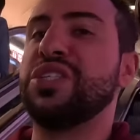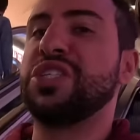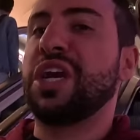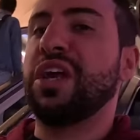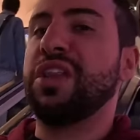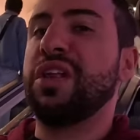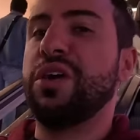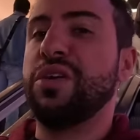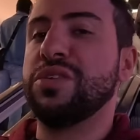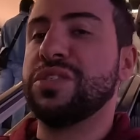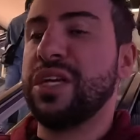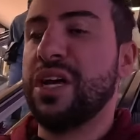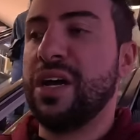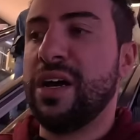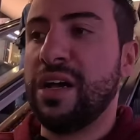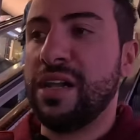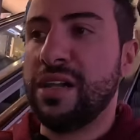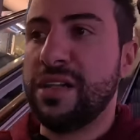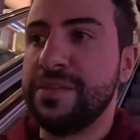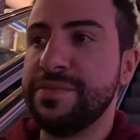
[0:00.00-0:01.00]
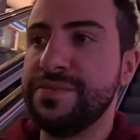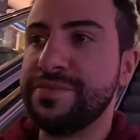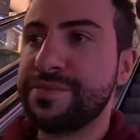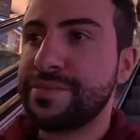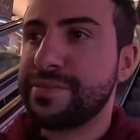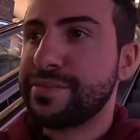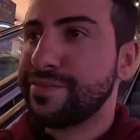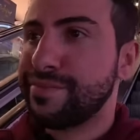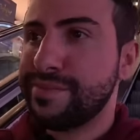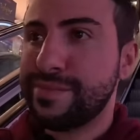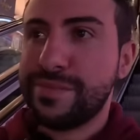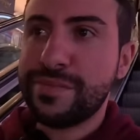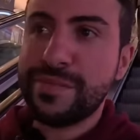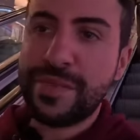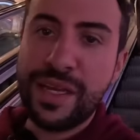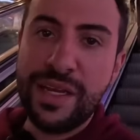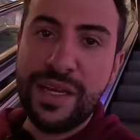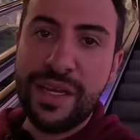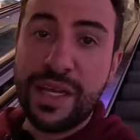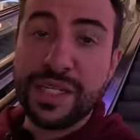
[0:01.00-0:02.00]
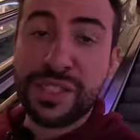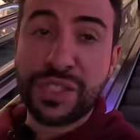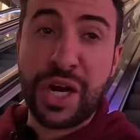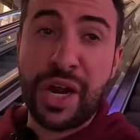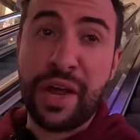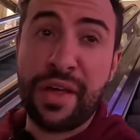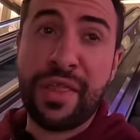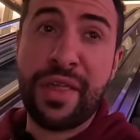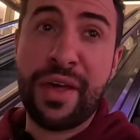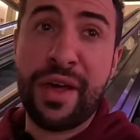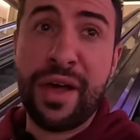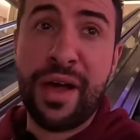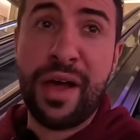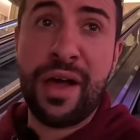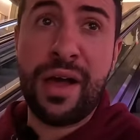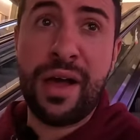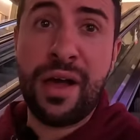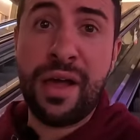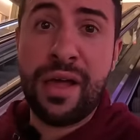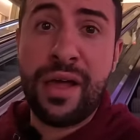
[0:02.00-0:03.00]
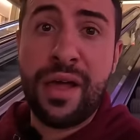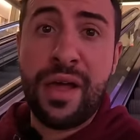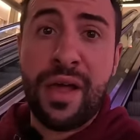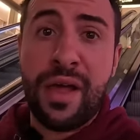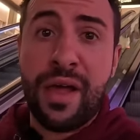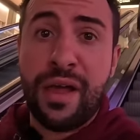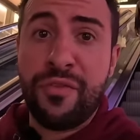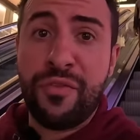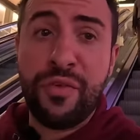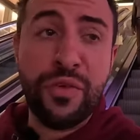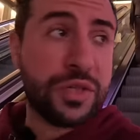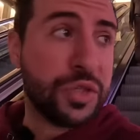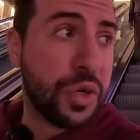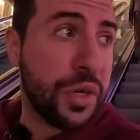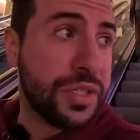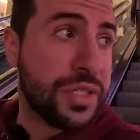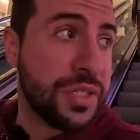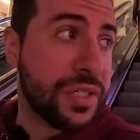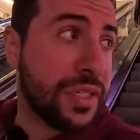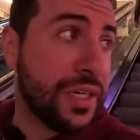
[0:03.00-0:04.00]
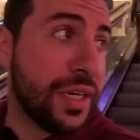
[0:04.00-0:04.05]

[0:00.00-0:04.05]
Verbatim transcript: you check out the hotel, try out the food choices